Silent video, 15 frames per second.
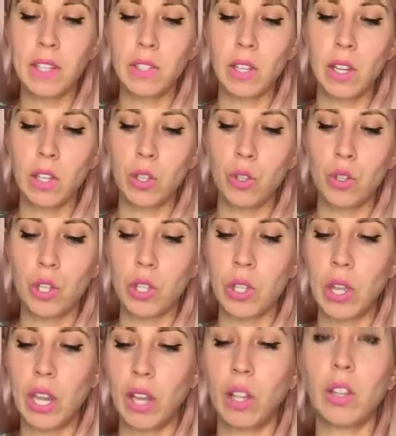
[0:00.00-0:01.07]
and this is
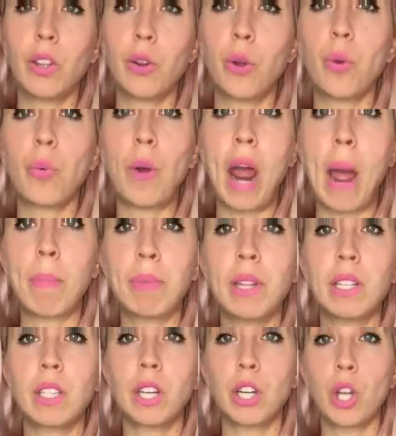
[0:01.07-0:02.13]
just like a little wrap
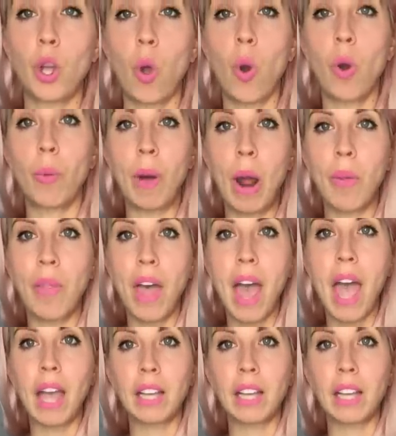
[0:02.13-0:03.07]
that's gonna go around the